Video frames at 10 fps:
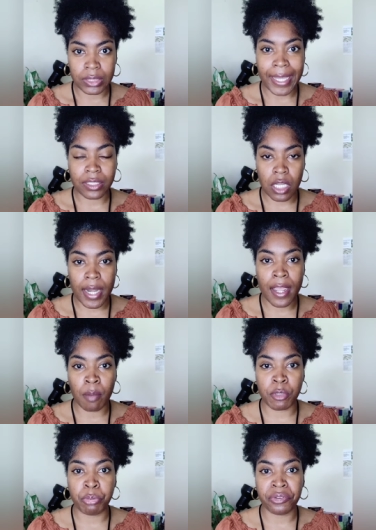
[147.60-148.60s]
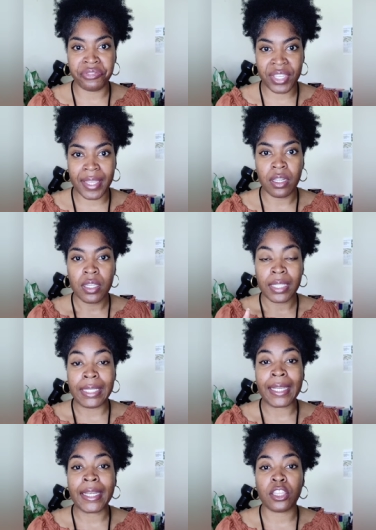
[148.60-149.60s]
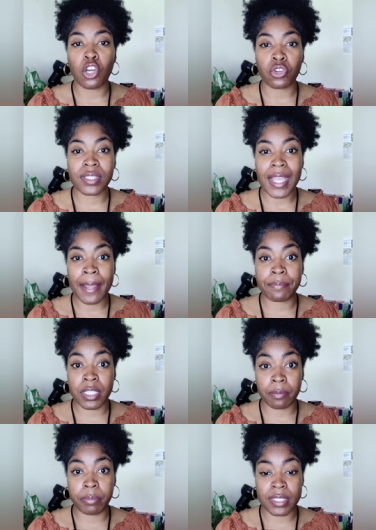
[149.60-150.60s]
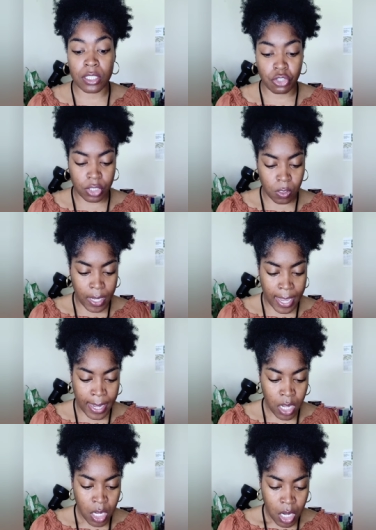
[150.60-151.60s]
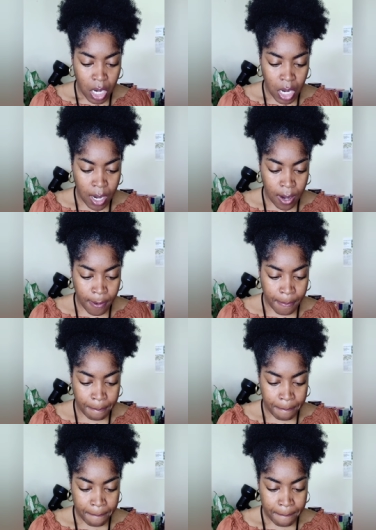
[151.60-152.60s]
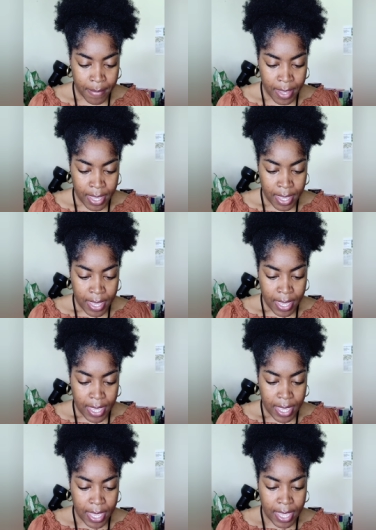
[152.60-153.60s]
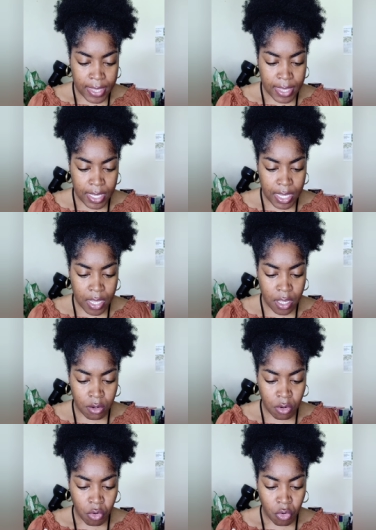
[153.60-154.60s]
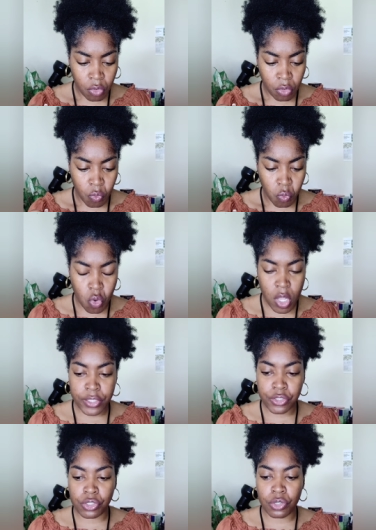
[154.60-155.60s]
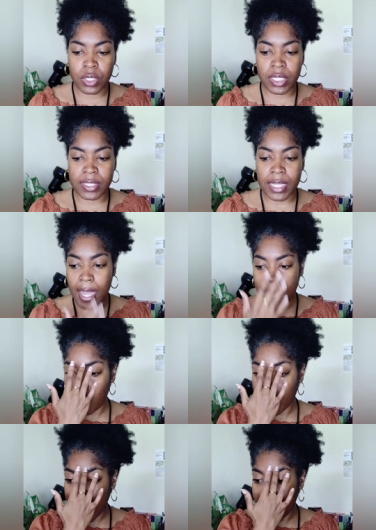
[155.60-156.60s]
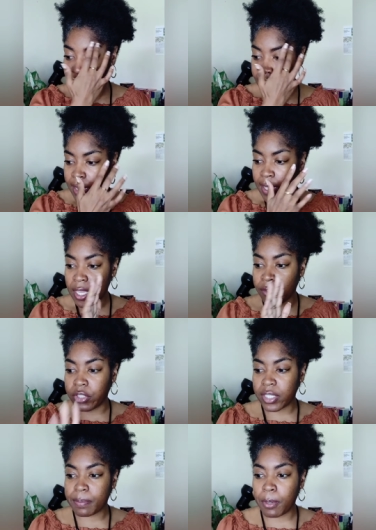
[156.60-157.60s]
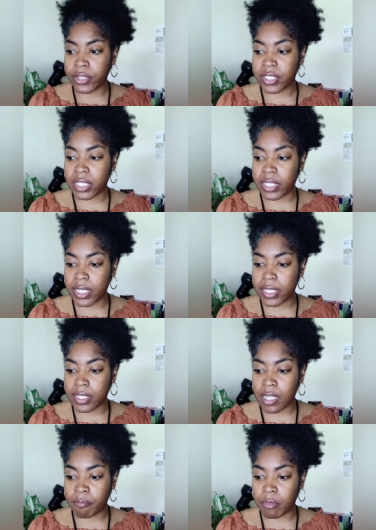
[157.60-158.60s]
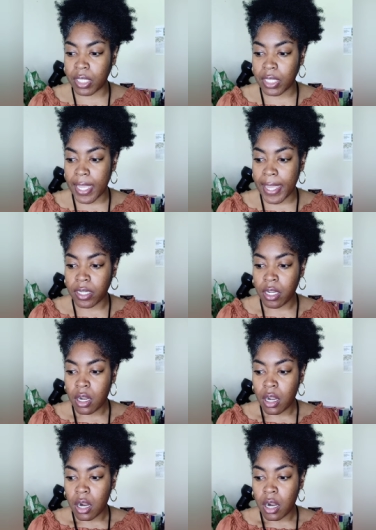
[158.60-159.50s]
That's going to help you prevent getting in those types of positions, okay? And then once you decide, okay, if this person does something that